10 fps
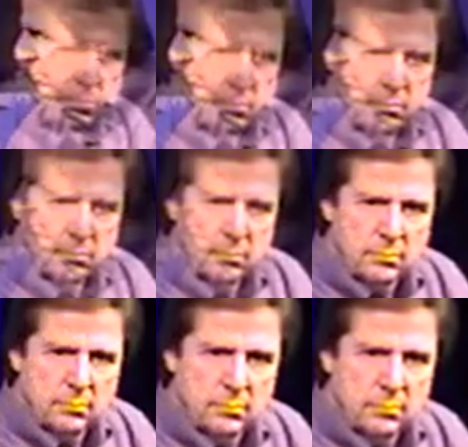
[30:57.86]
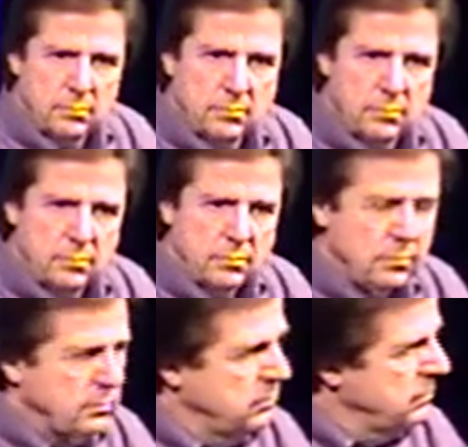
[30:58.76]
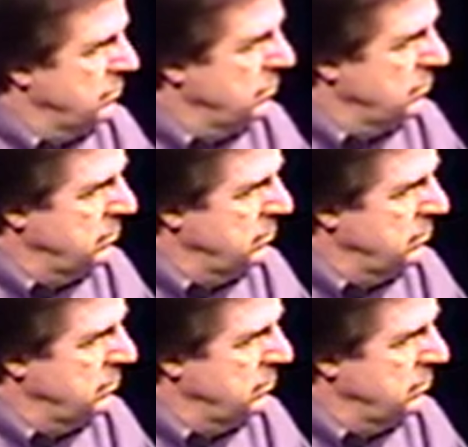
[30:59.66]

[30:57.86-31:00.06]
Nothing is said.